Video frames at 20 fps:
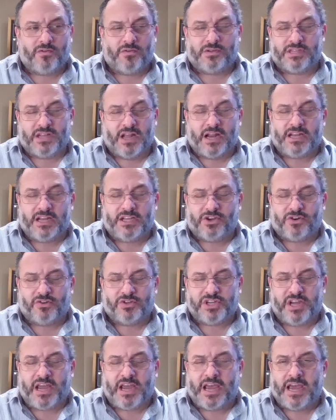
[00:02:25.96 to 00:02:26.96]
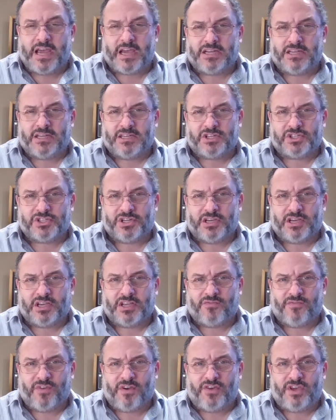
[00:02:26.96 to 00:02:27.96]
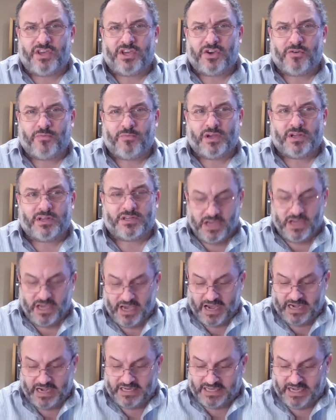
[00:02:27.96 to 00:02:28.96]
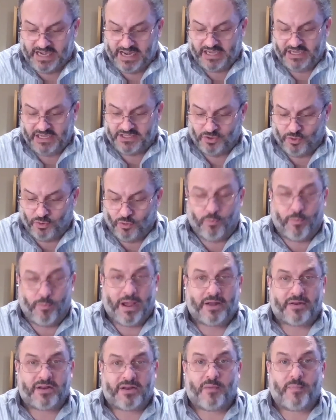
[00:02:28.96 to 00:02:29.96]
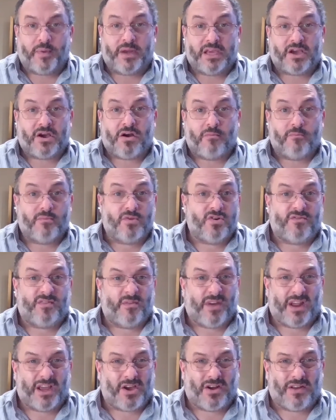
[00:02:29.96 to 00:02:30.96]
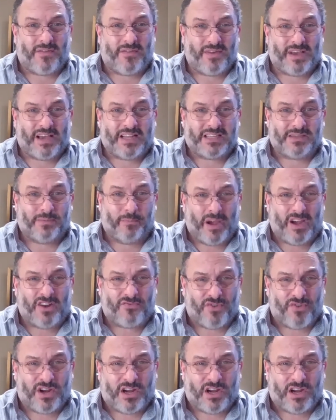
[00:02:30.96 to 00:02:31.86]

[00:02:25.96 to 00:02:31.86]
Slightly dodgy air conditioning. It's very humid, and his legs all bound up, and he can't move. In fact, he can't even get into bed